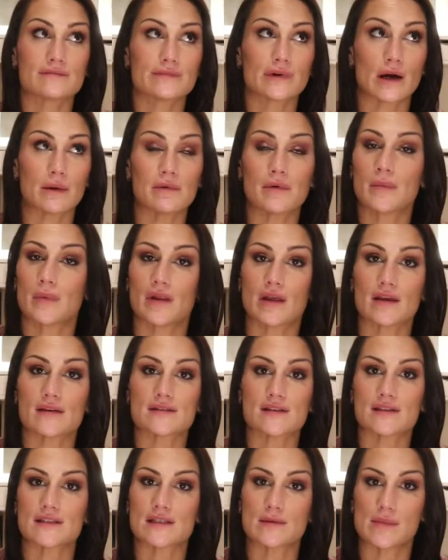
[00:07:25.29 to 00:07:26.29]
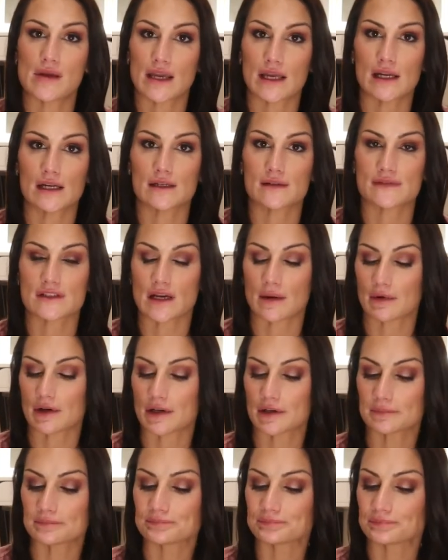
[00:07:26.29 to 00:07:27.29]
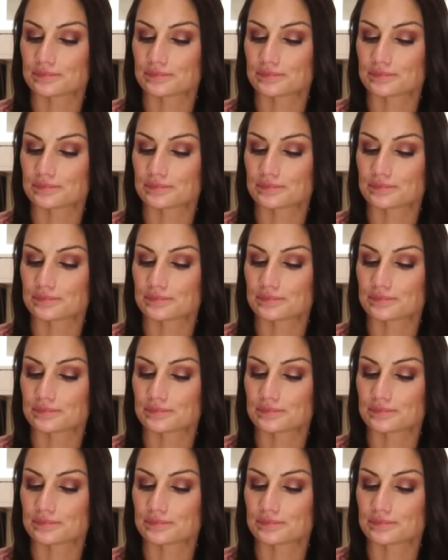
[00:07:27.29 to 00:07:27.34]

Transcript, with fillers: probably since the beginning of summer.